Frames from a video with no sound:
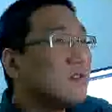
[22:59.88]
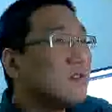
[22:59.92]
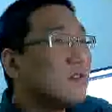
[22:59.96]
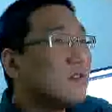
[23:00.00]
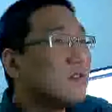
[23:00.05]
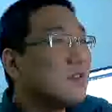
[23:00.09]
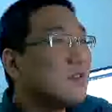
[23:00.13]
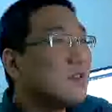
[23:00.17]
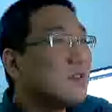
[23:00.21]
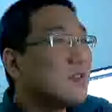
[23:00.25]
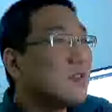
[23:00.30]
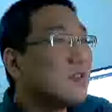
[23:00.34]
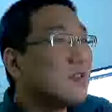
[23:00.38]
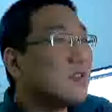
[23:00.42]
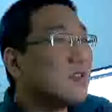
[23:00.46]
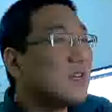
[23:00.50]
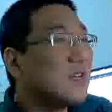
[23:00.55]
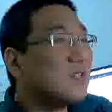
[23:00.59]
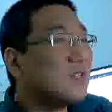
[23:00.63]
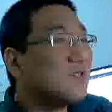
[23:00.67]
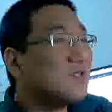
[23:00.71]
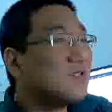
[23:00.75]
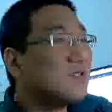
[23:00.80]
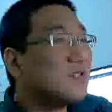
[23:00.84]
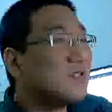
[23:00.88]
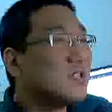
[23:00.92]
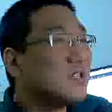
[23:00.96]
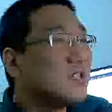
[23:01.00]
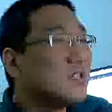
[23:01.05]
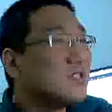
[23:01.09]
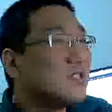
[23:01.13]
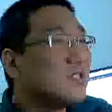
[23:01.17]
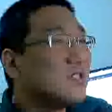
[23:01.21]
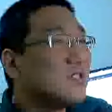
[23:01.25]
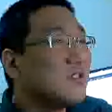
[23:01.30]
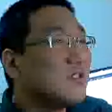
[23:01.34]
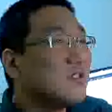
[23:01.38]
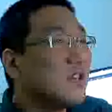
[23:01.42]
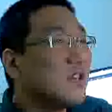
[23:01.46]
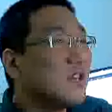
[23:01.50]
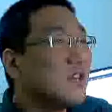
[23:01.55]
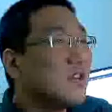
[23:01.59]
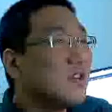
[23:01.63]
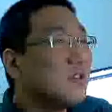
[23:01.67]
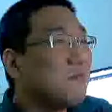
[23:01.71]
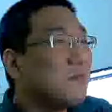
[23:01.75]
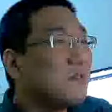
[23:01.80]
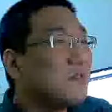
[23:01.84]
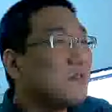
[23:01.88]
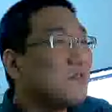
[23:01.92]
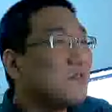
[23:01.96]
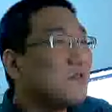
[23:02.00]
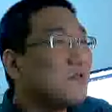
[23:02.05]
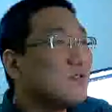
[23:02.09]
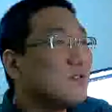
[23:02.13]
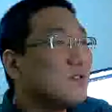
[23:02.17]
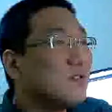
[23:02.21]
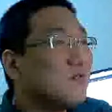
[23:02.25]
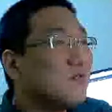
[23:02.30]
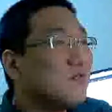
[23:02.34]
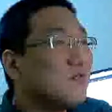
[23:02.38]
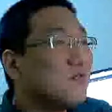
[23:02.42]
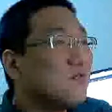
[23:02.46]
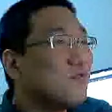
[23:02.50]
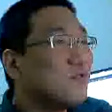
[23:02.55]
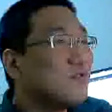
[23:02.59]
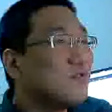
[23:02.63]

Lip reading: then other things on Amazon, if you want